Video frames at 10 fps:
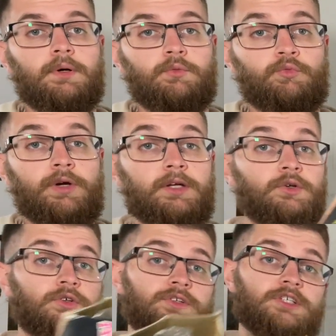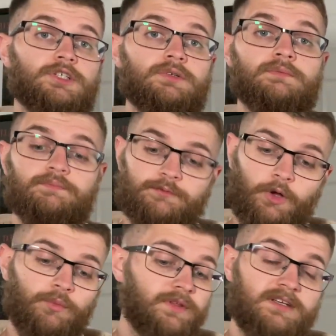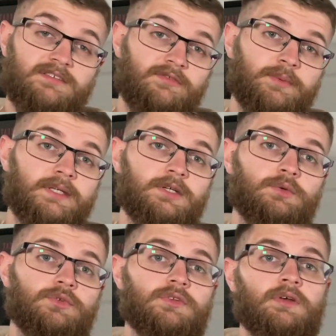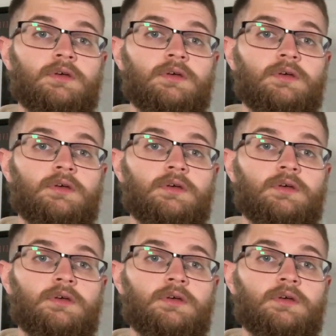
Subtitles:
Really good condition. Don't think it's ever been used.